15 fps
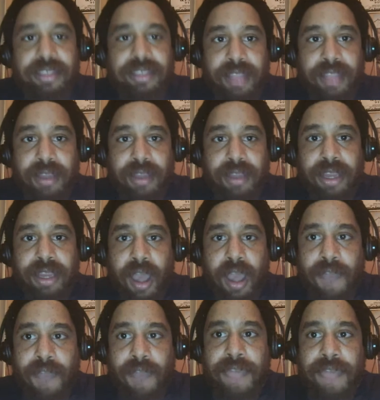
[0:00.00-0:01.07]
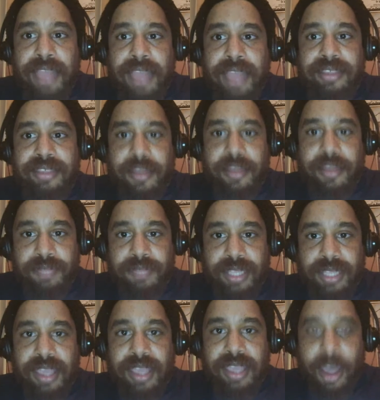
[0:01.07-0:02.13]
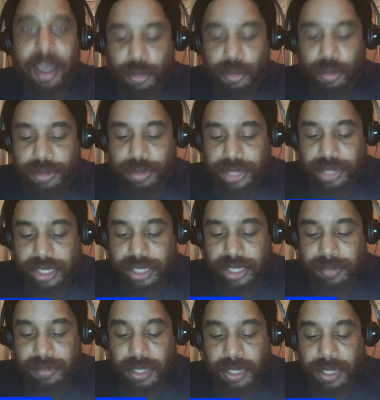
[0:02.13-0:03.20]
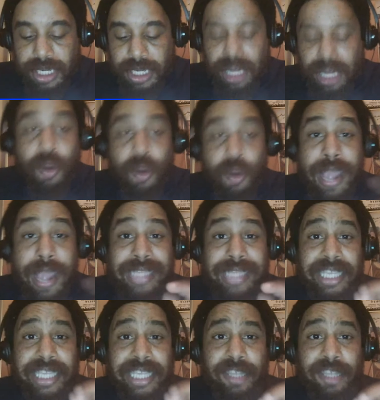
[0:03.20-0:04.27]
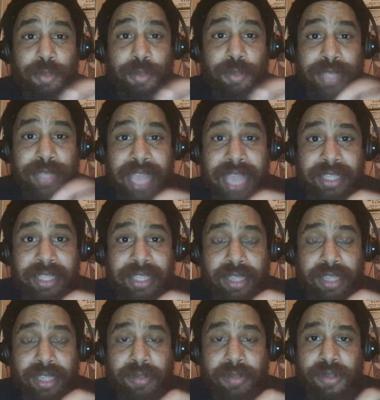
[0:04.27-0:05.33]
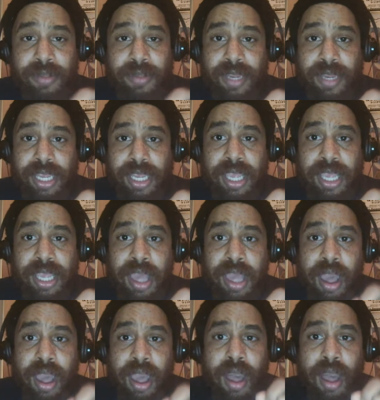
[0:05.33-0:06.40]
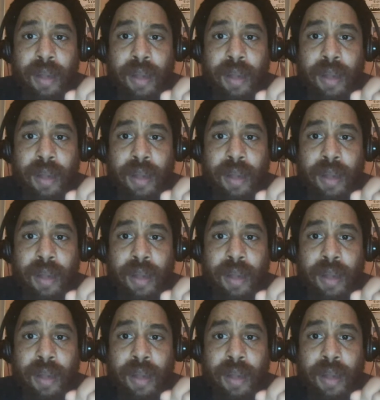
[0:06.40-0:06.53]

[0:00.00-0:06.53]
started off as something to help the community or at least protect the community. Um